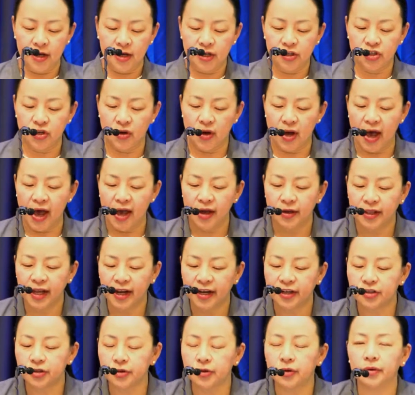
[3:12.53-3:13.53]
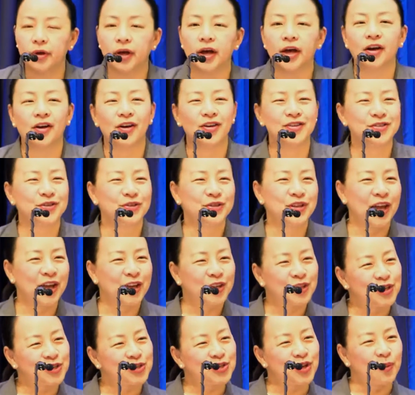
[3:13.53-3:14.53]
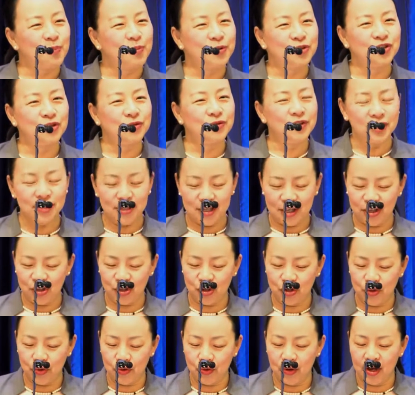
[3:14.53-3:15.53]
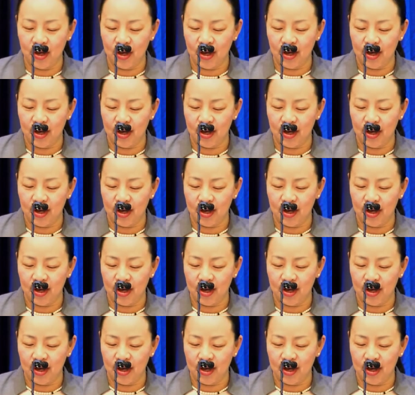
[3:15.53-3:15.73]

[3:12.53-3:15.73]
So I'd like to also take this opportunity to